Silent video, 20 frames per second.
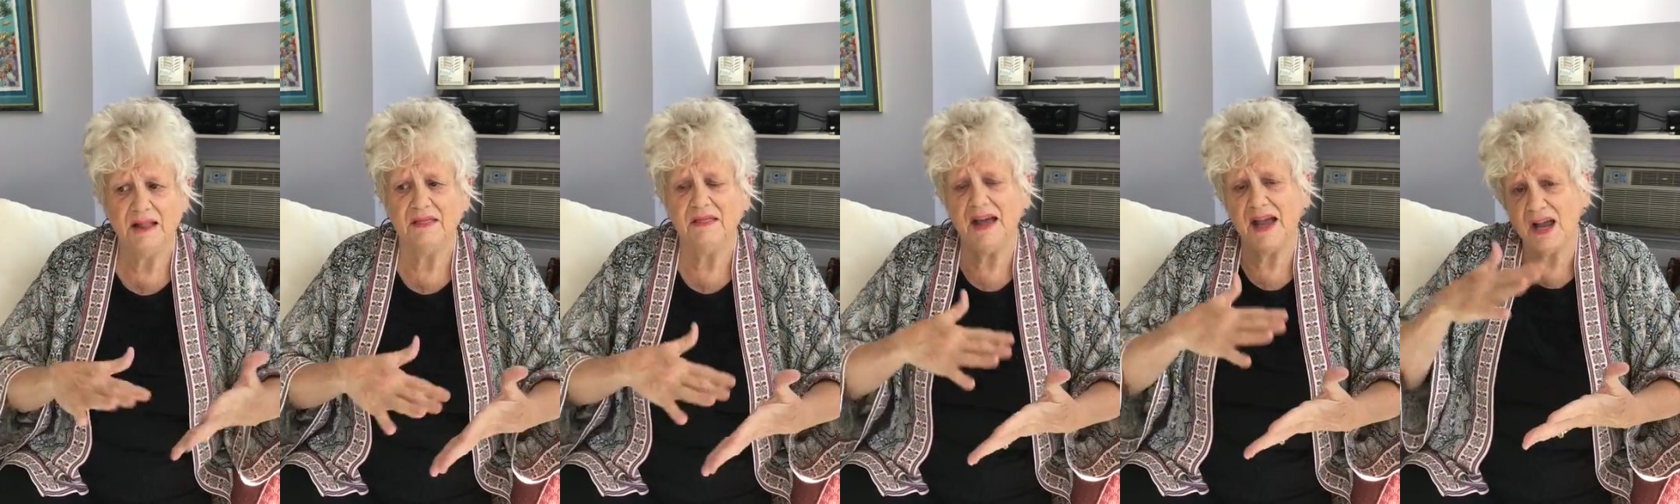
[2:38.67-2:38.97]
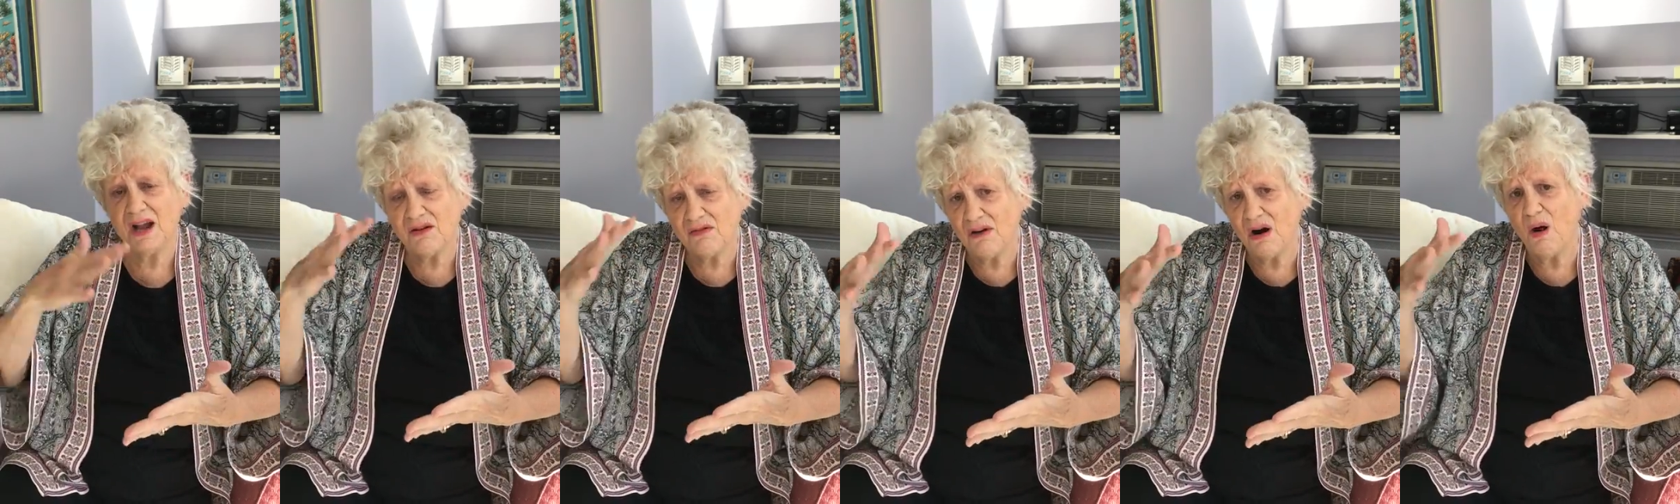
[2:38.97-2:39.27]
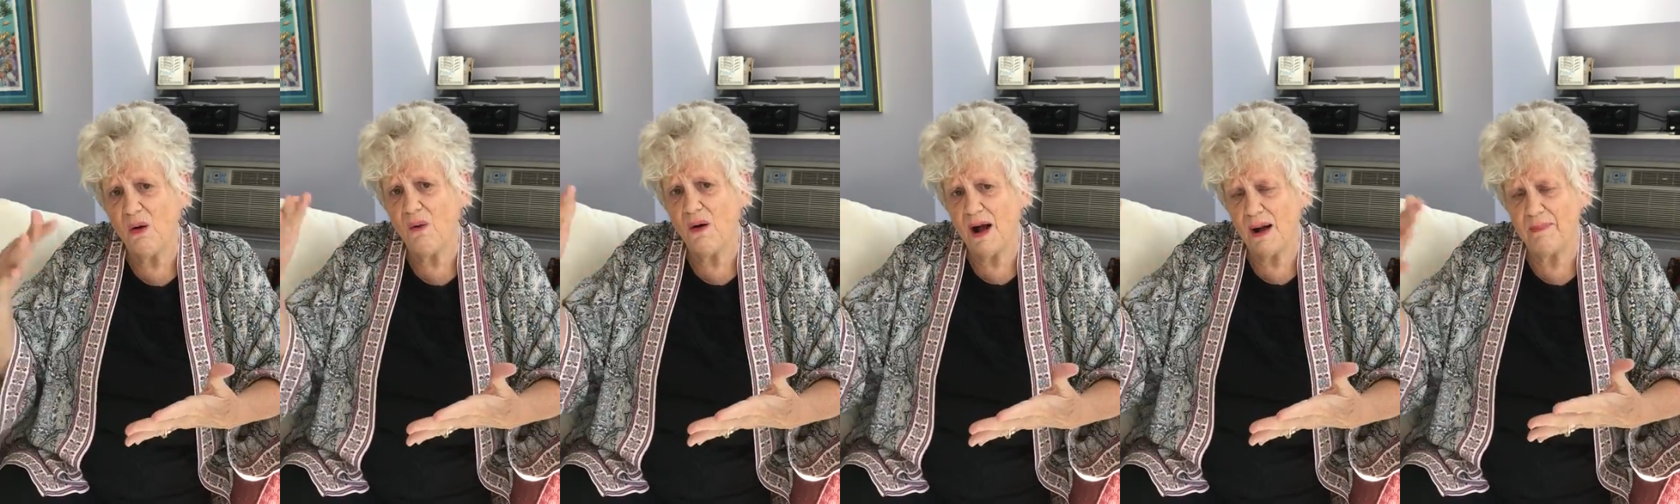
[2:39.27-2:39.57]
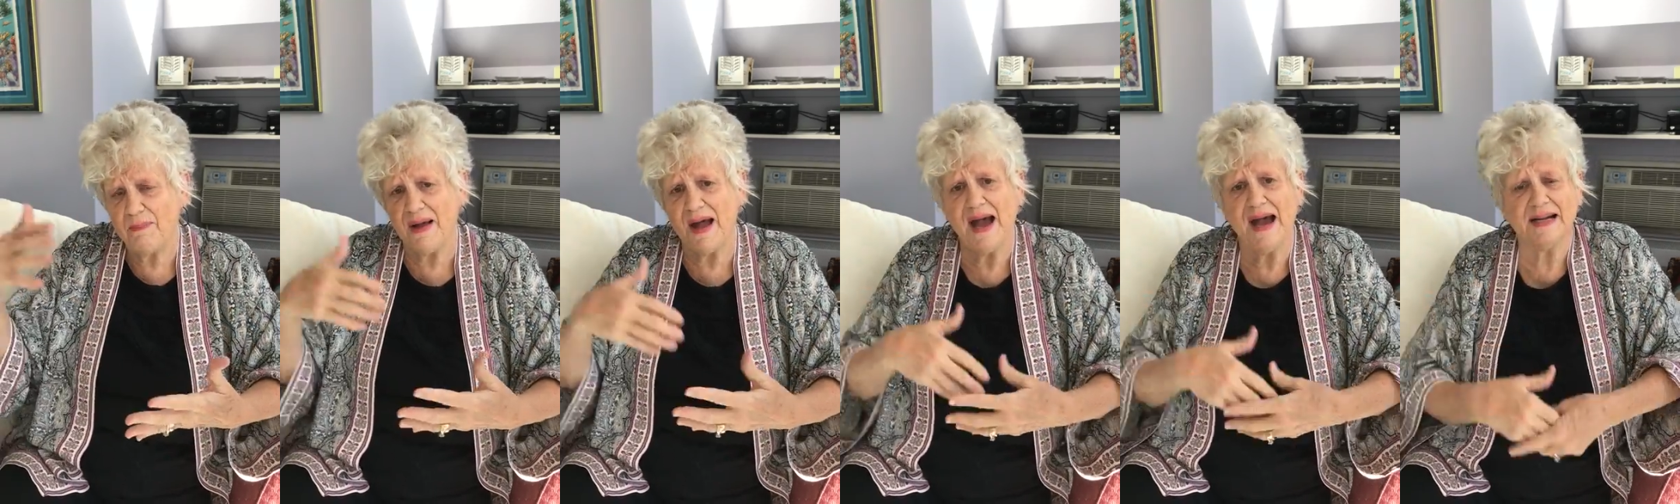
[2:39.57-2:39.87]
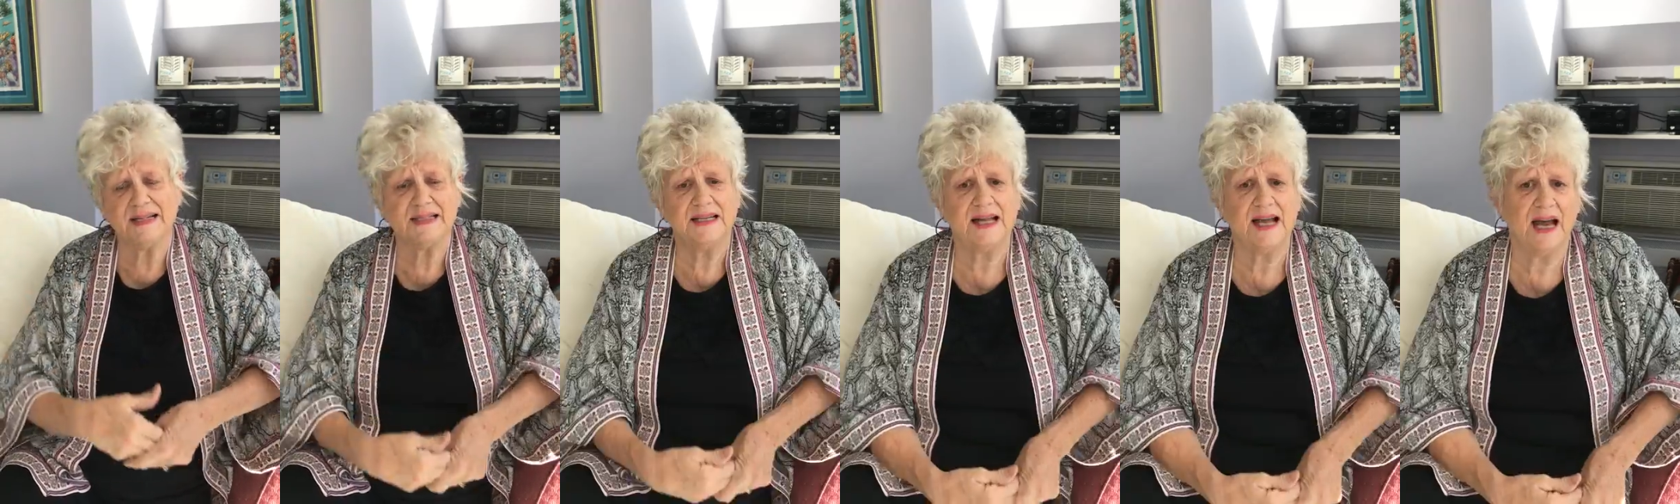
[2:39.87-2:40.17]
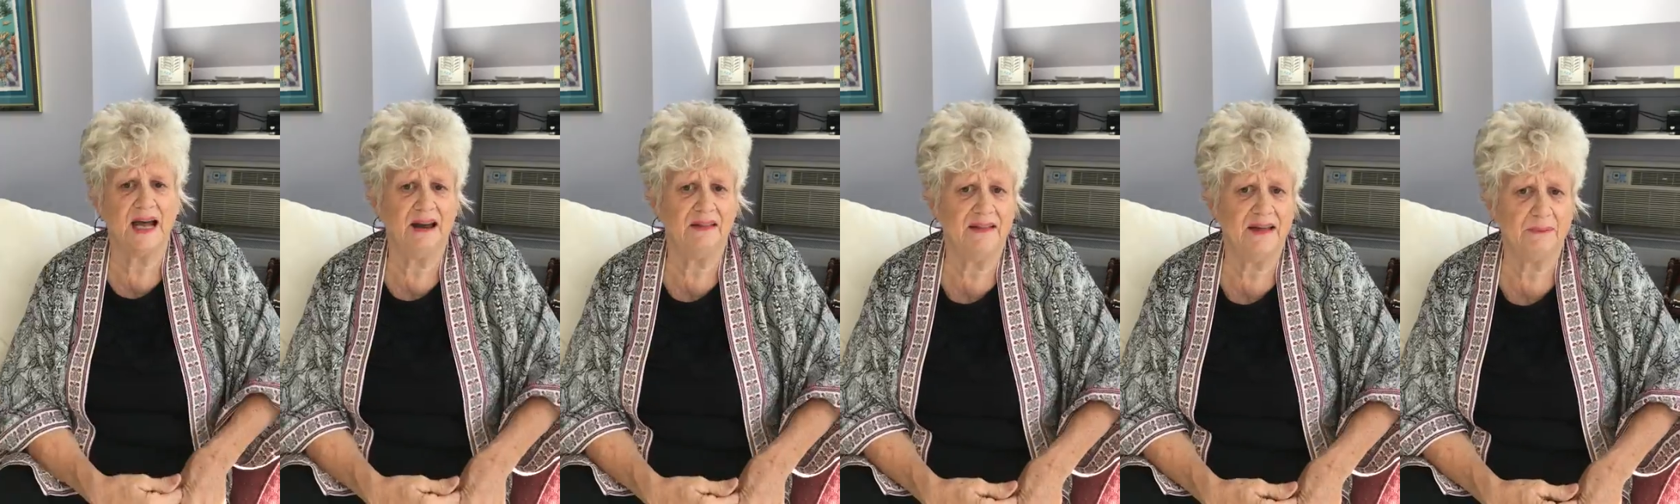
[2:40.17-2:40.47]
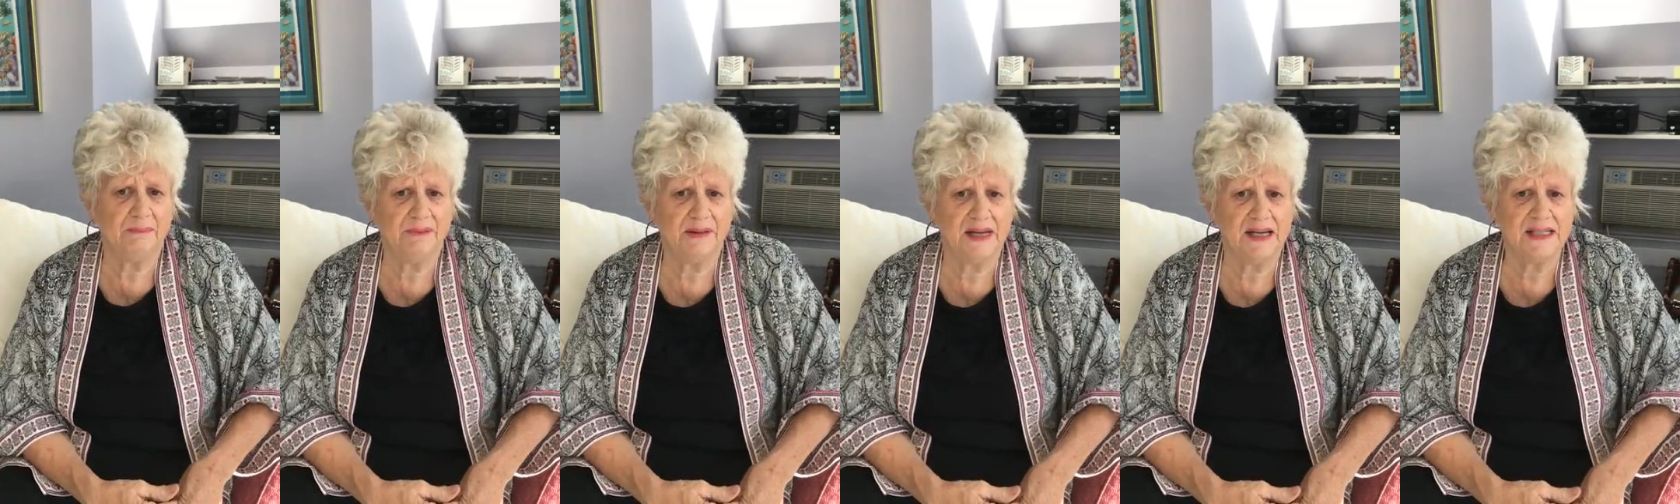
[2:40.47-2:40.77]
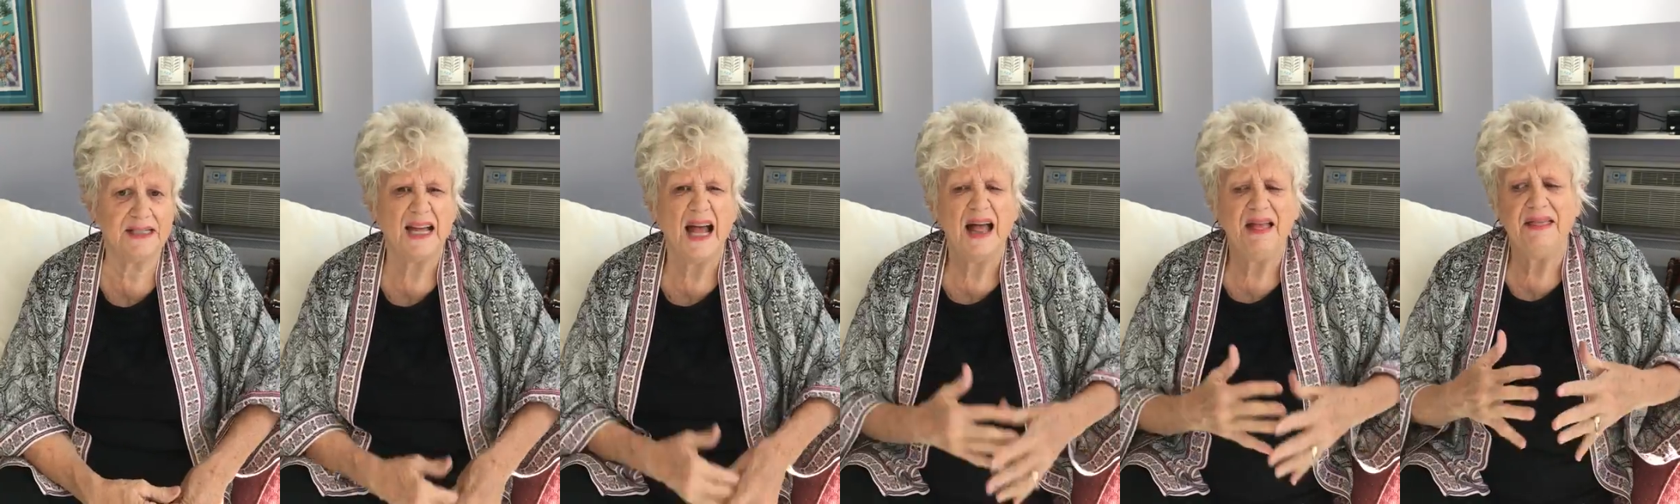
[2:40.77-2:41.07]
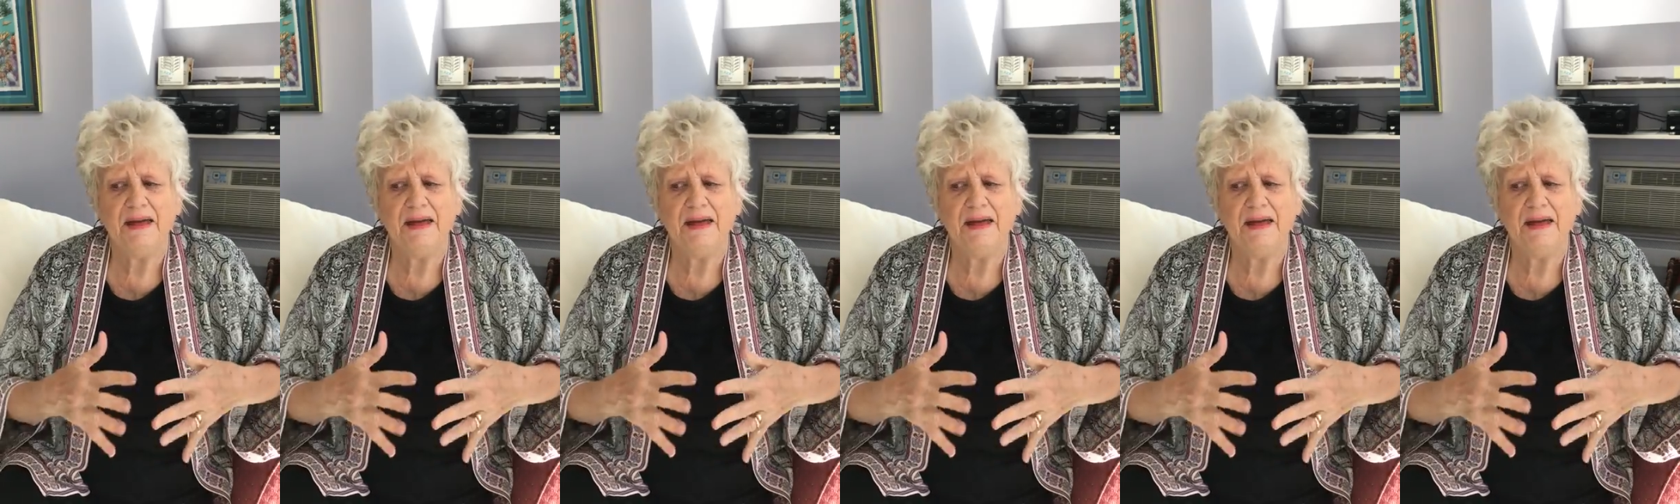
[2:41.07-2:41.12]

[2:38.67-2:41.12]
They grow up acting out of that place.